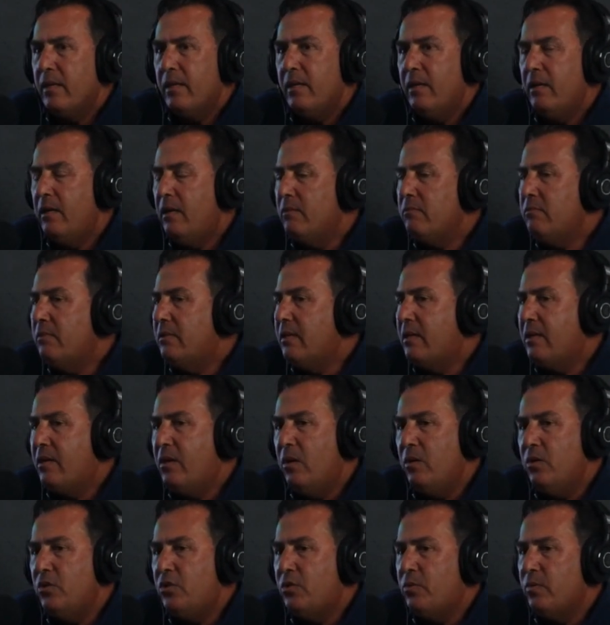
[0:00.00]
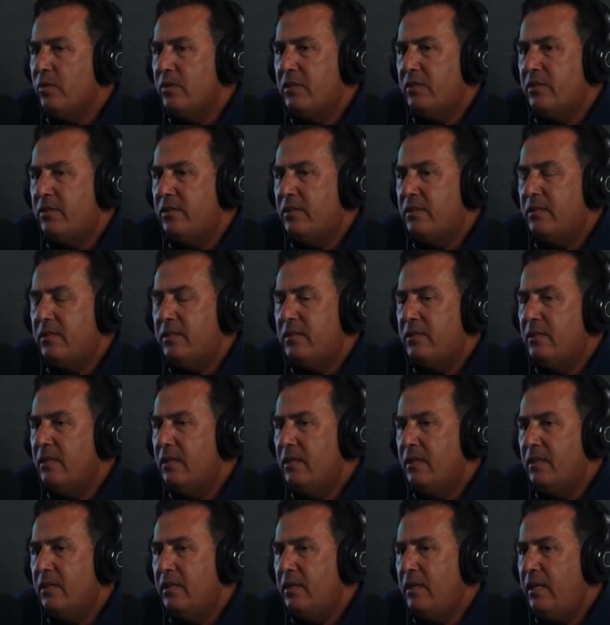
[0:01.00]
The coach was
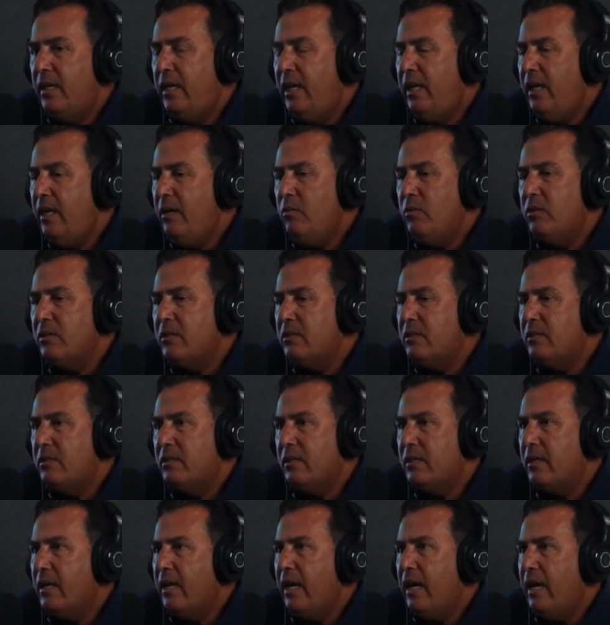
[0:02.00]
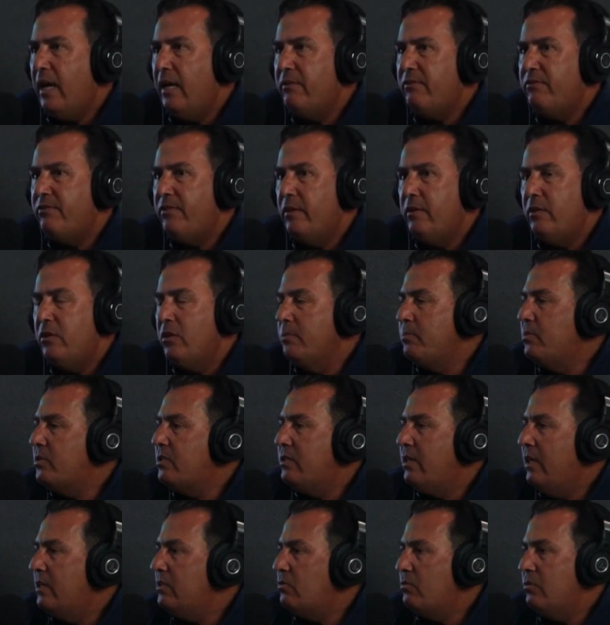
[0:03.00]
a guy very
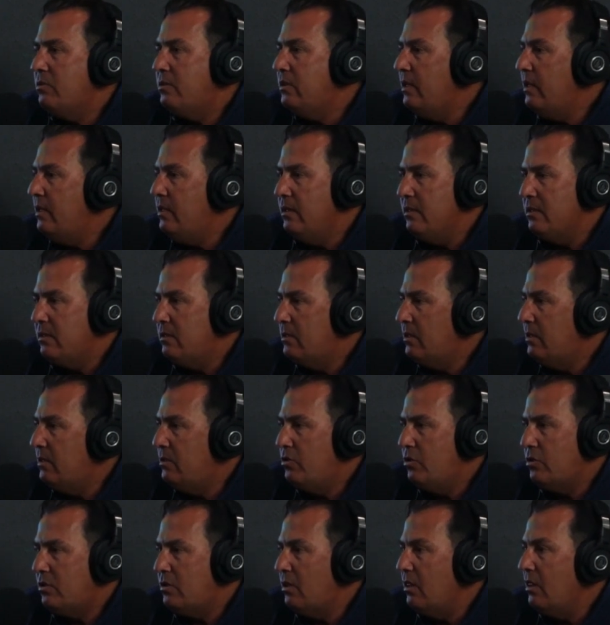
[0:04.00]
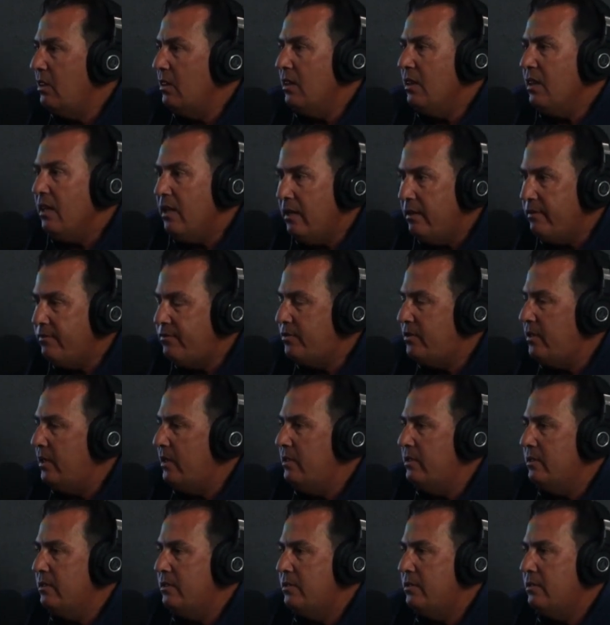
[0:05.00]
obsessed with tennis. He just loved
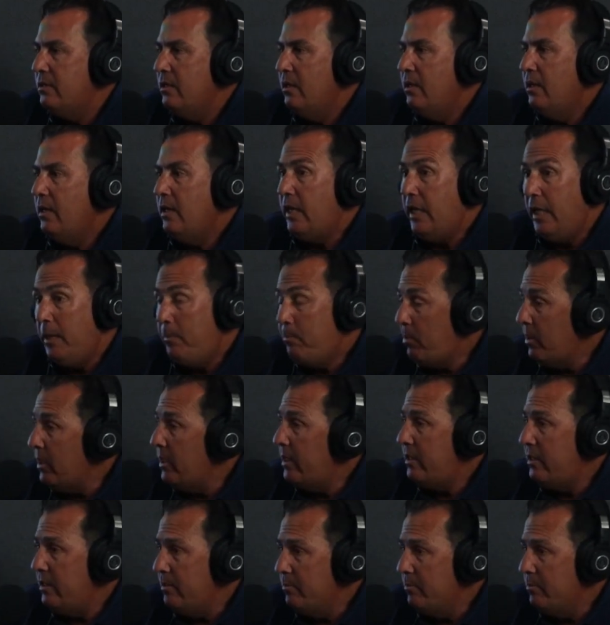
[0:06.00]
tennis. He played